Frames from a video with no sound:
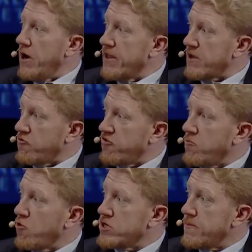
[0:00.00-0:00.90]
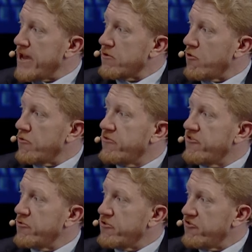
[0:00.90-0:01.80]
I think we'll see more demand growth in
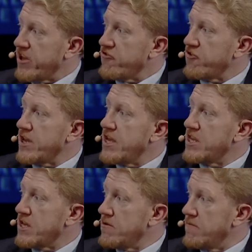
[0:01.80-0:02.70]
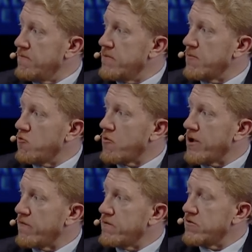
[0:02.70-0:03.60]
Southeast Asia, India being more
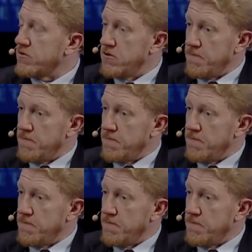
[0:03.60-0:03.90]
relevant,